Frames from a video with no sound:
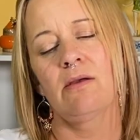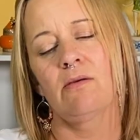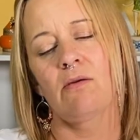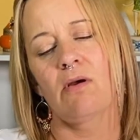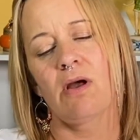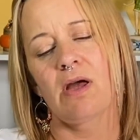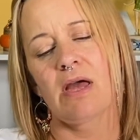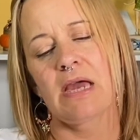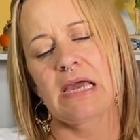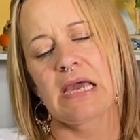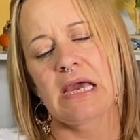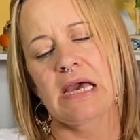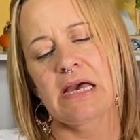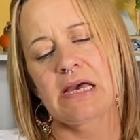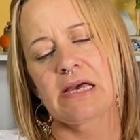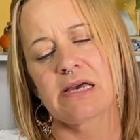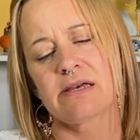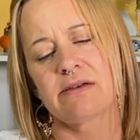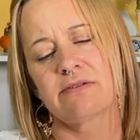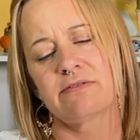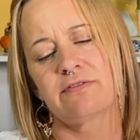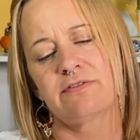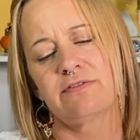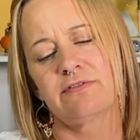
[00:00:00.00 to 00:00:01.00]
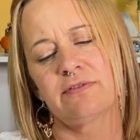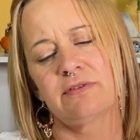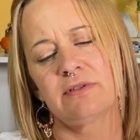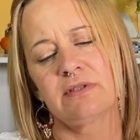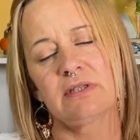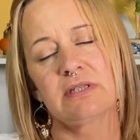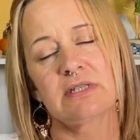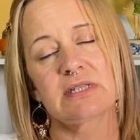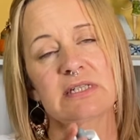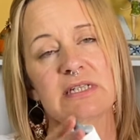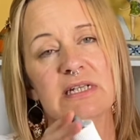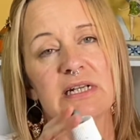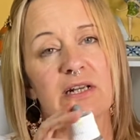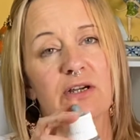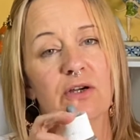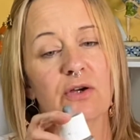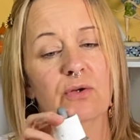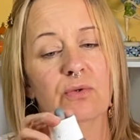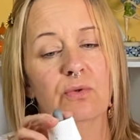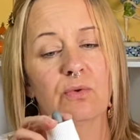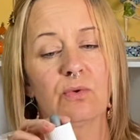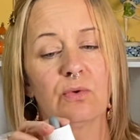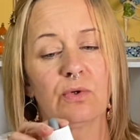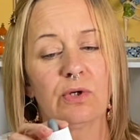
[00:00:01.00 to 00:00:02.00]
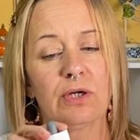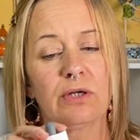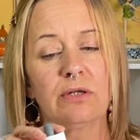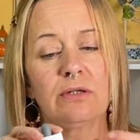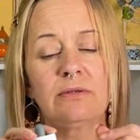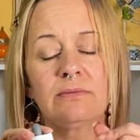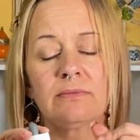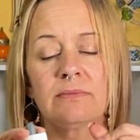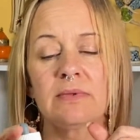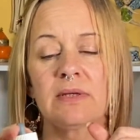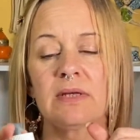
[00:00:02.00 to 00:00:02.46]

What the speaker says: I have the silicone oil,